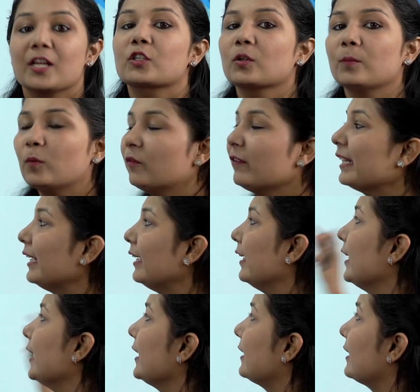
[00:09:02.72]
So moving
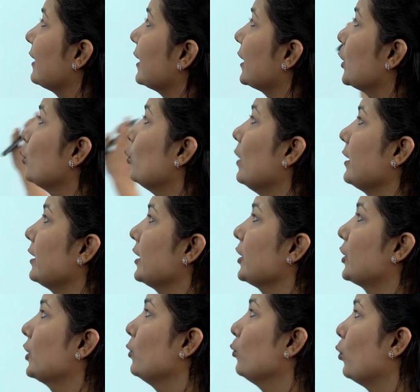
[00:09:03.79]
ahead to our
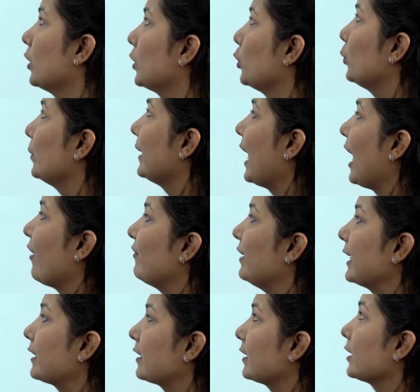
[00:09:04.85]
session, what do we have
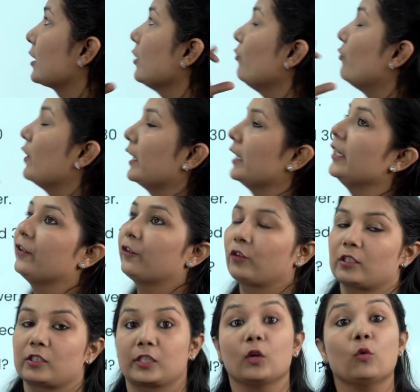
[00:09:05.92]
next is a very
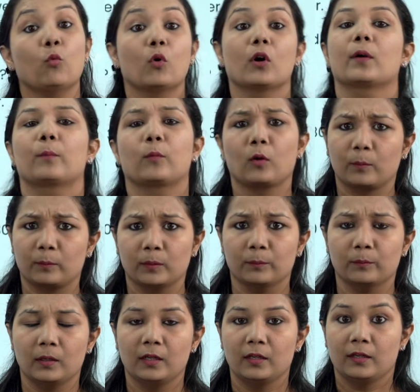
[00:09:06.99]
interesting word problem,
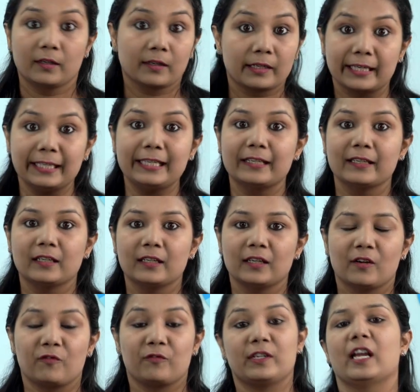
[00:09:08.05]
right?
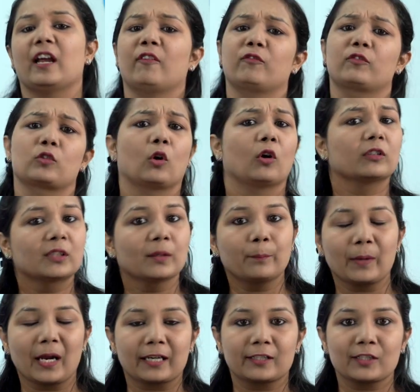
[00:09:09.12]
We have solved the
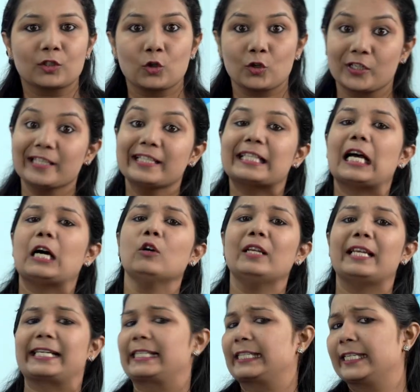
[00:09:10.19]
practice question. Now
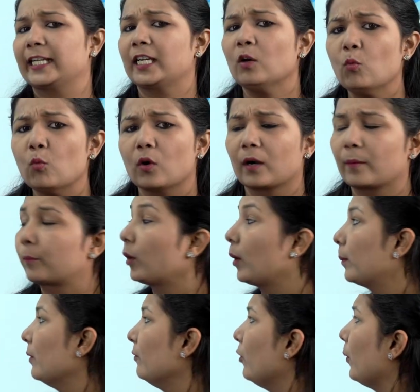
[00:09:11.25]
let's take a word
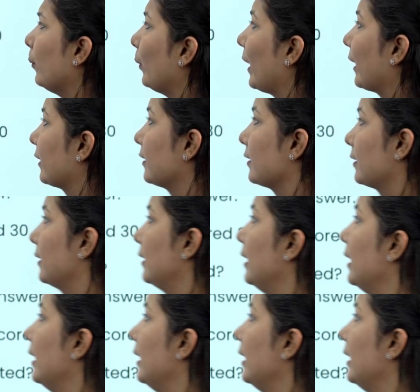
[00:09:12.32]
problem for practice.